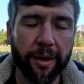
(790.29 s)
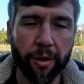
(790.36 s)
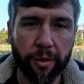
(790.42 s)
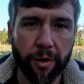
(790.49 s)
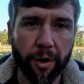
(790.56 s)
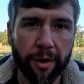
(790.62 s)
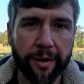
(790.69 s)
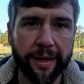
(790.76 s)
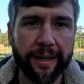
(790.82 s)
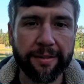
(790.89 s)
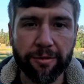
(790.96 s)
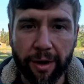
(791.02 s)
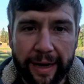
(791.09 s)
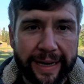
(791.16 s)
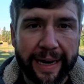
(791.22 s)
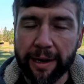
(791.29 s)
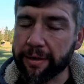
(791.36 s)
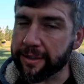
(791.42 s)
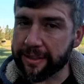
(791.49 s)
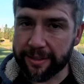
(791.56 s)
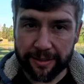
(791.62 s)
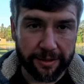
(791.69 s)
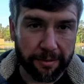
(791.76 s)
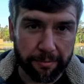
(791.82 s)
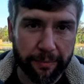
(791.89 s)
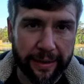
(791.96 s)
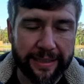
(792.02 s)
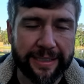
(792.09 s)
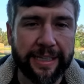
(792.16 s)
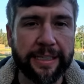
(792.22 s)
on gardening right now because it's the
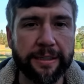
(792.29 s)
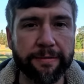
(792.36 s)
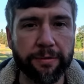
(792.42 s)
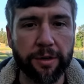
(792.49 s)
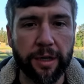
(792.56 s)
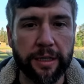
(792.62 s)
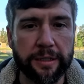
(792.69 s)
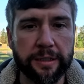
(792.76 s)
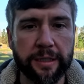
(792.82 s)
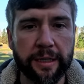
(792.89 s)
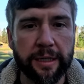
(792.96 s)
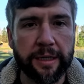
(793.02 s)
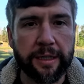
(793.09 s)
big season for us.